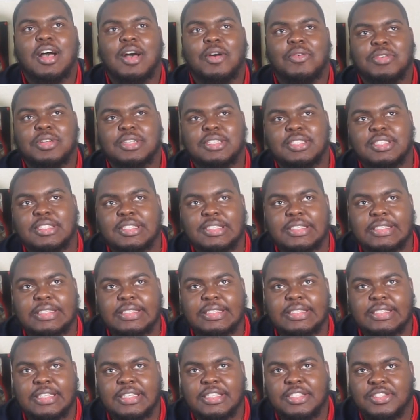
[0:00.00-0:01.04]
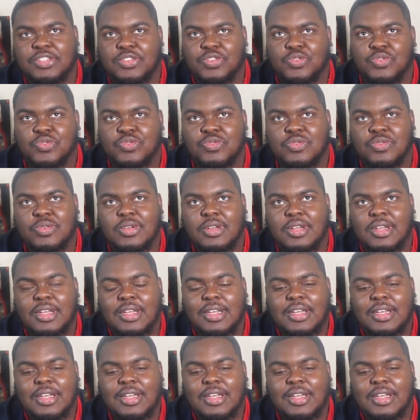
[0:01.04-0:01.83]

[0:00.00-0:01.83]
I want to see C2,